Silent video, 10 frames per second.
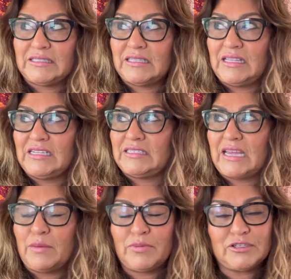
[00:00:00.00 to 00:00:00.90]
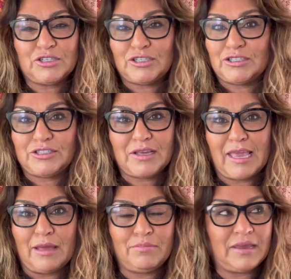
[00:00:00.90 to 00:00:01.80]
These temperatures, you
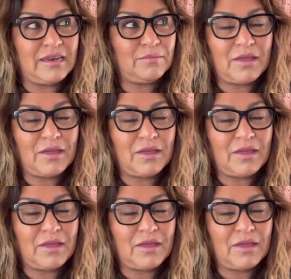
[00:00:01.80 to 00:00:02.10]
can't beat them.